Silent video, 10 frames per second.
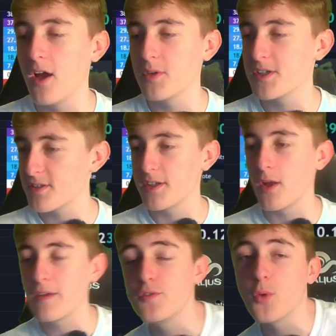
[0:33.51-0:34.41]
which
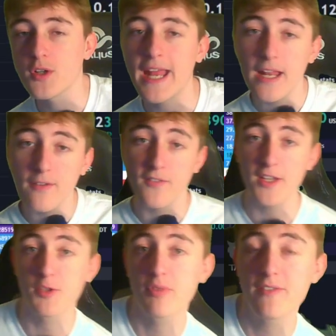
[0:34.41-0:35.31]
if you've watched any of our
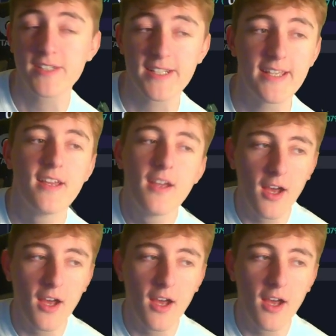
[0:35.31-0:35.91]
videos previously,